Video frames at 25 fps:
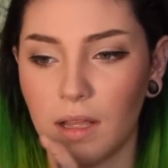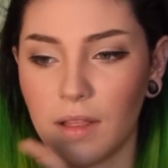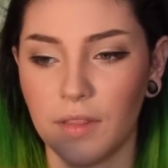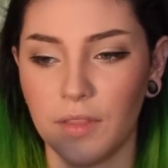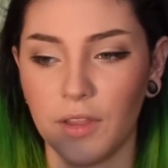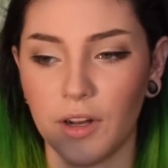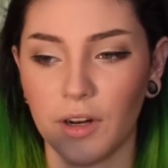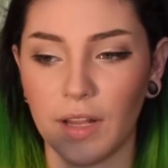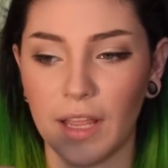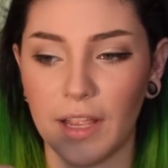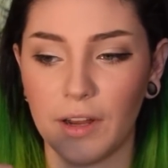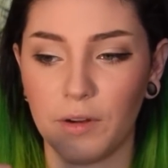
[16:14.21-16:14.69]

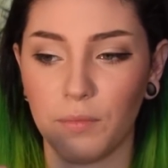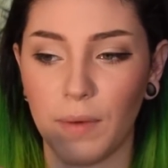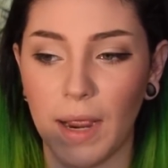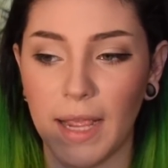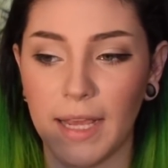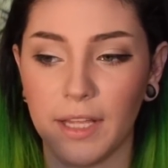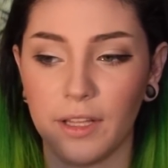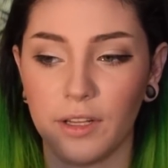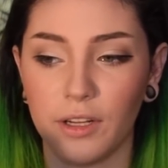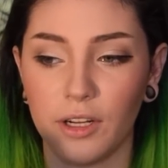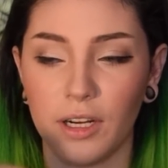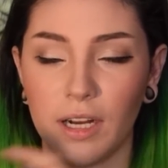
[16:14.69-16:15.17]
they're like
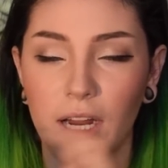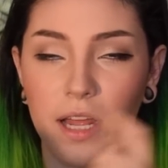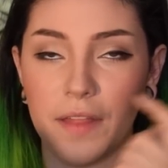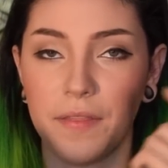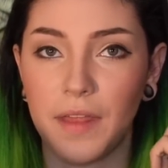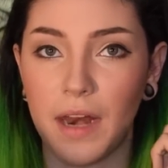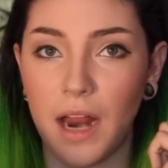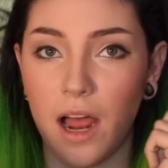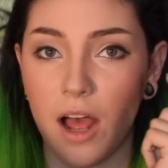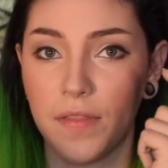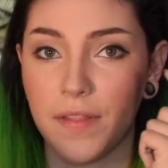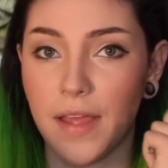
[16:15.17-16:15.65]
regular, and
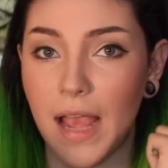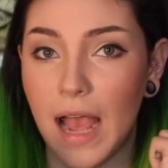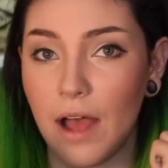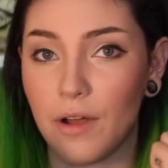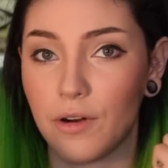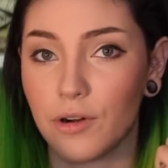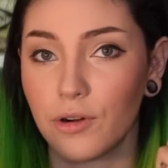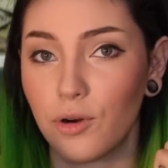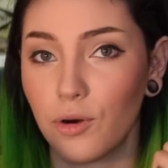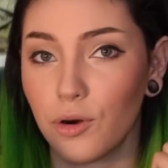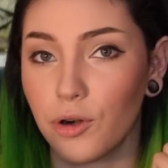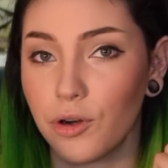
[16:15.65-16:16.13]
then on the
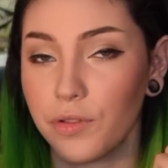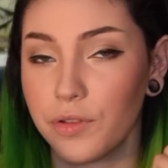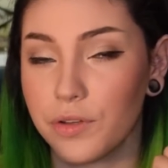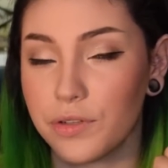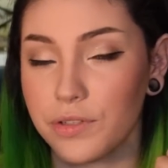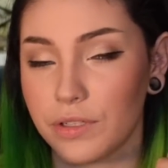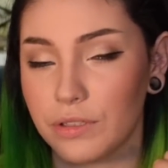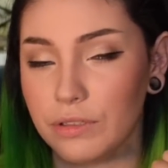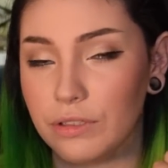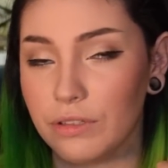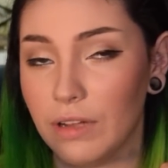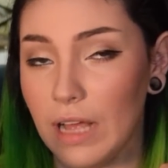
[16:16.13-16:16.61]
outer corner there's
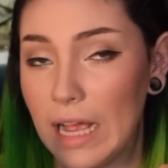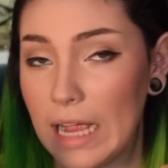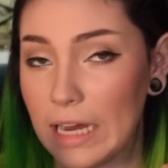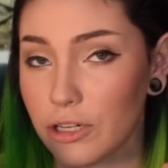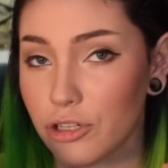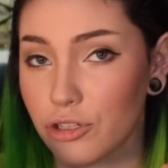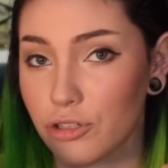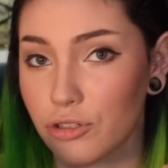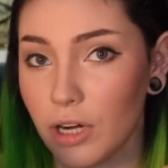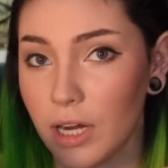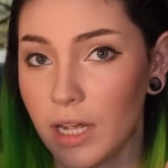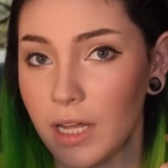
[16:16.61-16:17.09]
a little
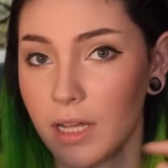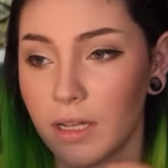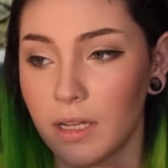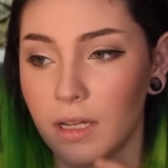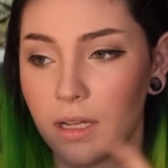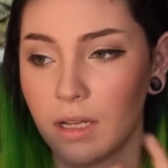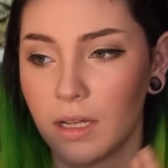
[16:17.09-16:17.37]
extra.